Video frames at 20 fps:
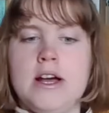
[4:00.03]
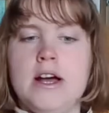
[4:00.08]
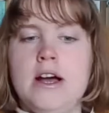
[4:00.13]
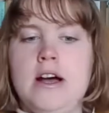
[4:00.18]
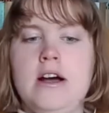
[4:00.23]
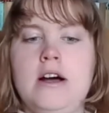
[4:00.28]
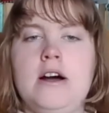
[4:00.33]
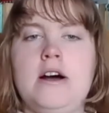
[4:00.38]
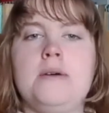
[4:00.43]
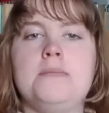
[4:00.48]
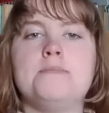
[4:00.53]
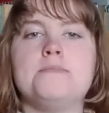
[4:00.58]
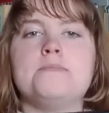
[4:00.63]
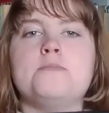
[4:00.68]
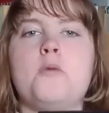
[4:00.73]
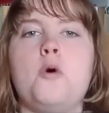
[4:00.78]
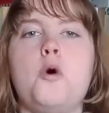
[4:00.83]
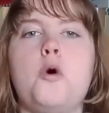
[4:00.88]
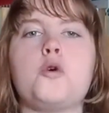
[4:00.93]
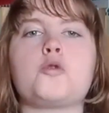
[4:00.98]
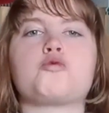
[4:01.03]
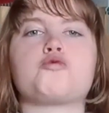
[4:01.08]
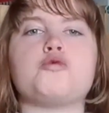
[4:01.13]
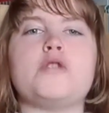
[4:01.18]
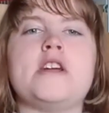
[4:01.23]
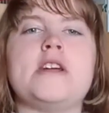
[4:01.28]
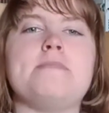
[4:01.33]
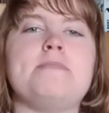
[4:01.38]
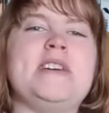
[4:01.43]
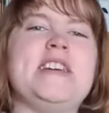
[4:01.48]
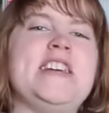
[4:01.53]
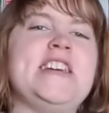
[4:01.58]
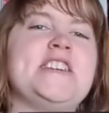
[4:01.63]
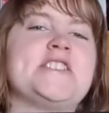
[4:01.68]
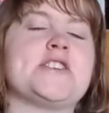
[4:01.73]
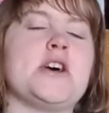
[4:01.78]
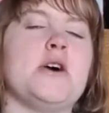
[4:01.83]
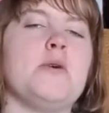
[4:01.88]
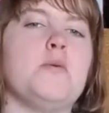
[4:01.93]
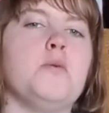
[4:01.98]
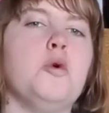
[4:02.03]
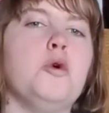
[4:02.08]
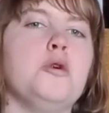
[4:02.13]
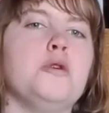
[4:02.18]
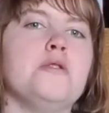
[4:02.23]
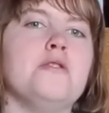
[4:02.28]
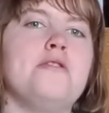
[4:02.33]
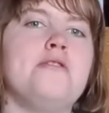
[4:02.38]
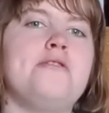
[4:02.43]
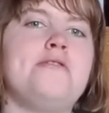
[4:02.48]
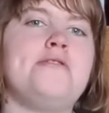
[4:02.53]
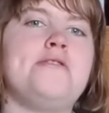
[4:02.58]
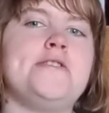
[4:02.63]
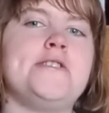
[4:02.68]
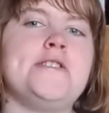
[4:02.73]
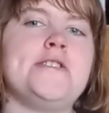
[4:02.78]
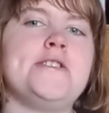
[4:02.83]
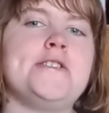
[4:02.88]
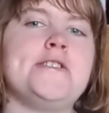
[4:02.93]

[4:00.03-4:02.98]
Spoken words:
Morgrim is a wolf.